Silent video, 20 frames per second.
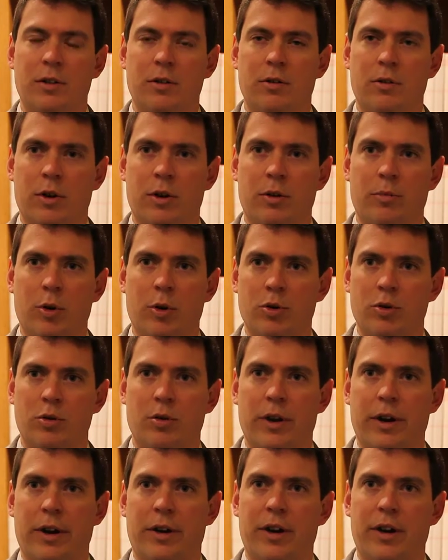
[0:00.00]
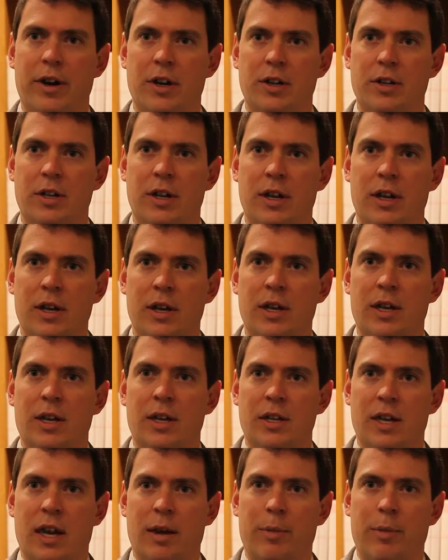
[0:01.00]
or commercial air conditioning
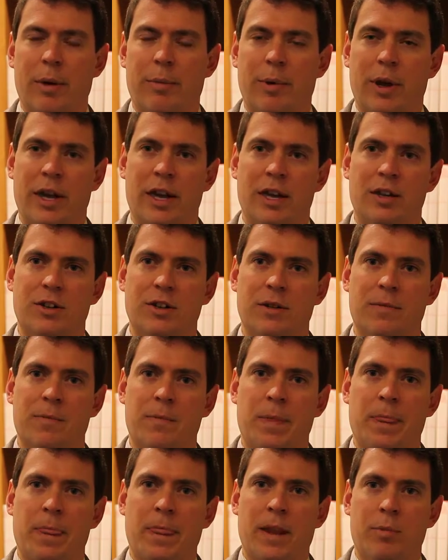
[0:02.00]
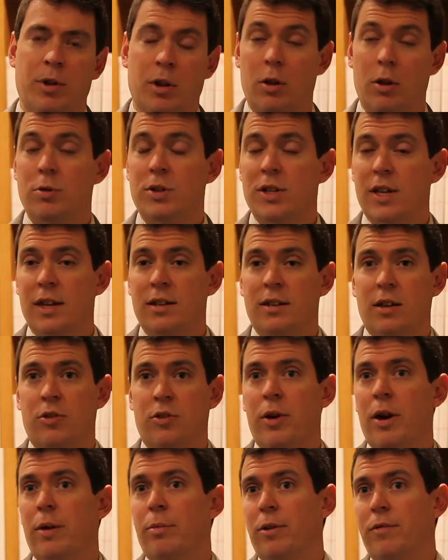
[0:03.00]
type application. The load stand's
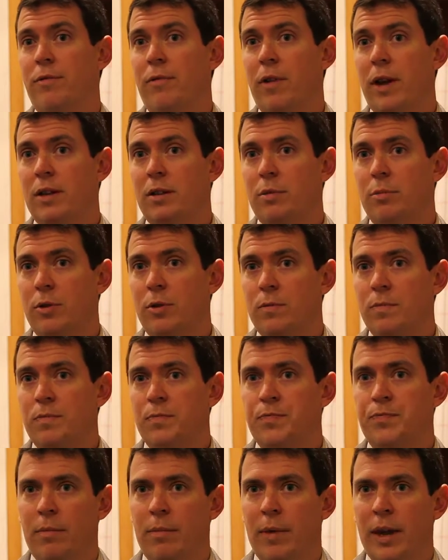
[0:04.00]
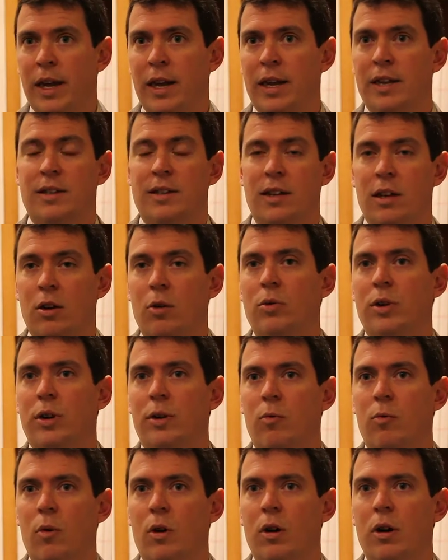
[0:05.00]
incredibly flexible, and it's the only
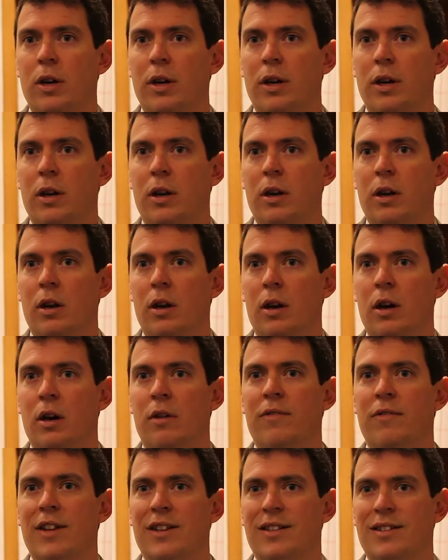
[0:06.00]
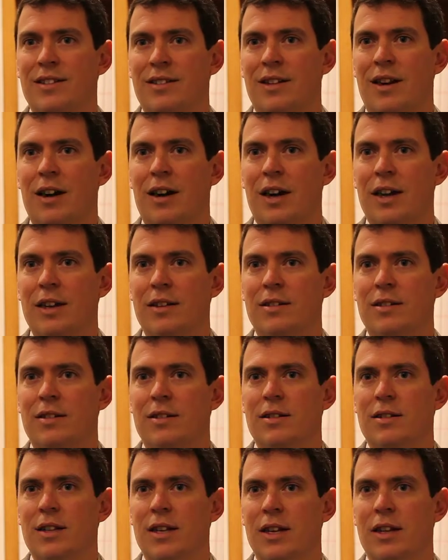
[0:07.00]
one of its
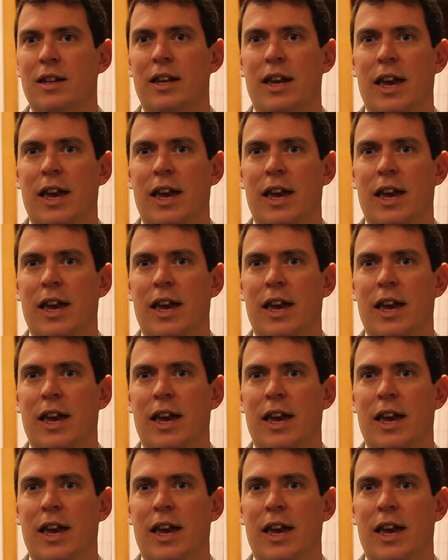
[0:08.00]
size in the